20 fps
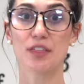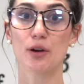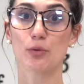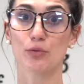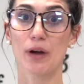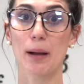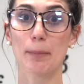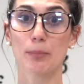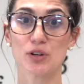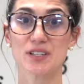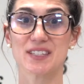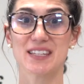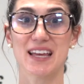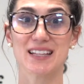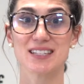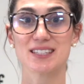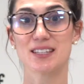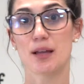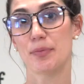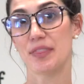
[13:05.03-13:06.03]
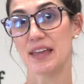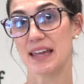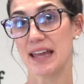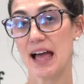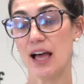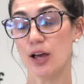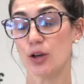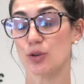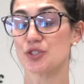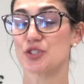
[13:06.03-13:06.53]
that represent something
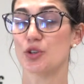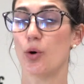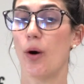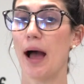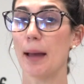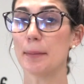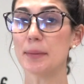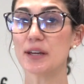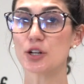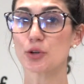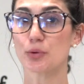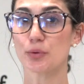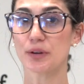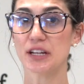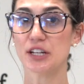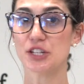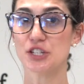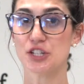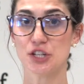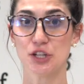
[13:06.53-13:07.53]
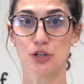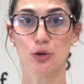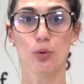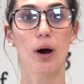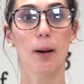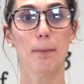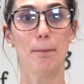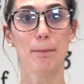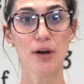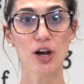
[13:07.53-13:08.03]
else. So I'm gonna read to you
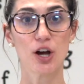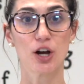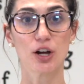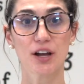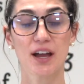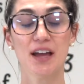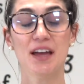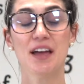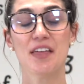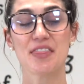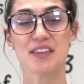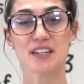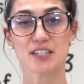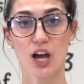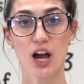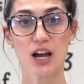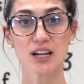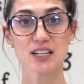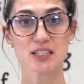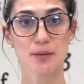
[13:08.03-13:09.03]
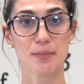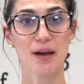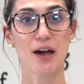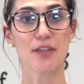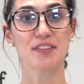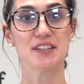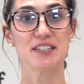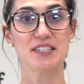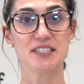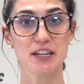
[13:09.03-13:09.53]
a book that talks
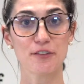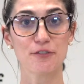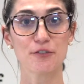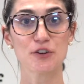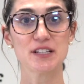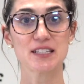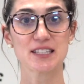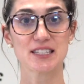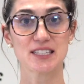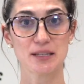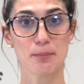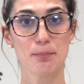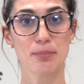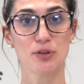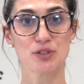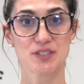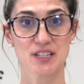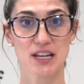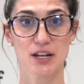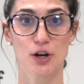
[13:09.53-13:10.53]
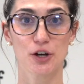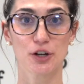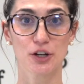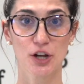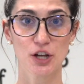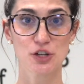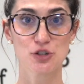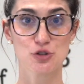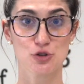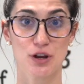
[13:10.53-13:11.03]
about the different symbols in our
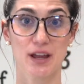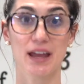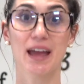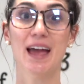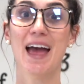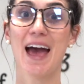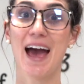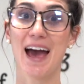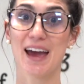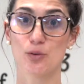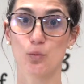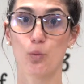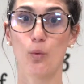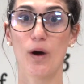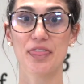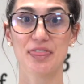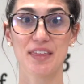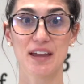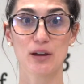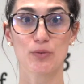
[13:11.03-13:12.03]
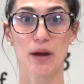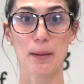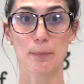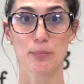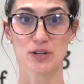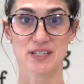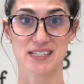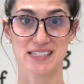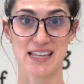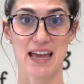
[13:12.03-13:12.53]
country and what they
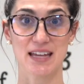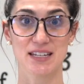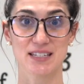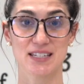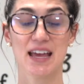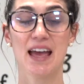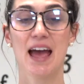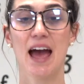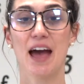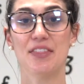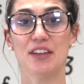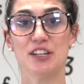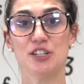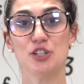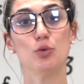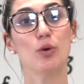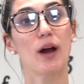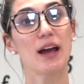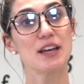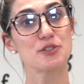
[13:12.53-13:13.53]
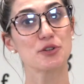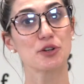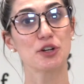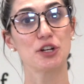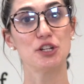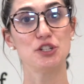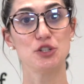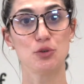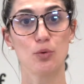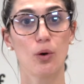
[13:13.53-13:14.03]
represent. And then you guys are
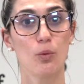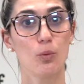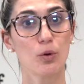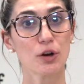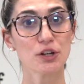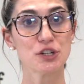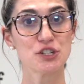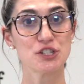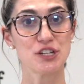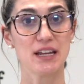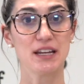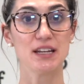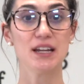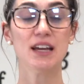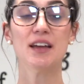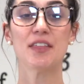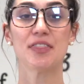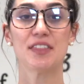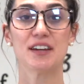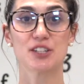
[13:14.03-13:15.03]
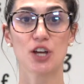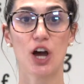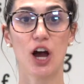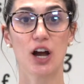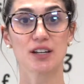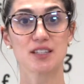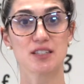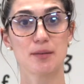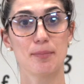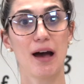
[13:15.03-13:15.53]
gonna do a worksheet that
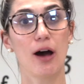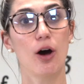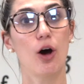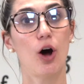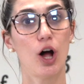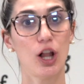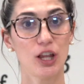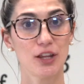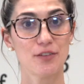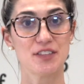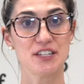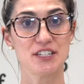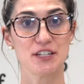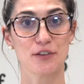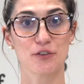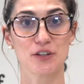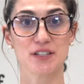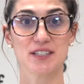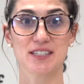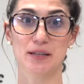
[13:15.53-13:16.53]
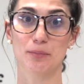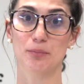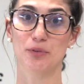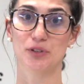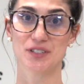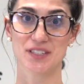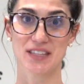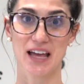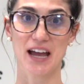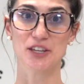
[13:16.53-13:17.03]
talks about all of the different
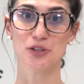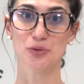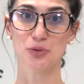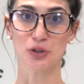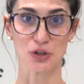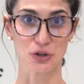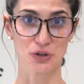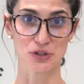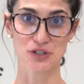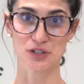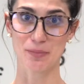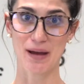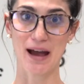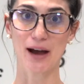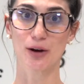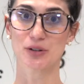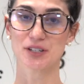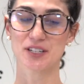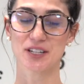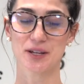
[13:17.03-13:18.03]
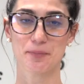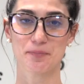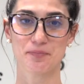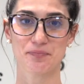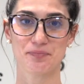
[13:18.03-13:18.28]
symbols that you learned about.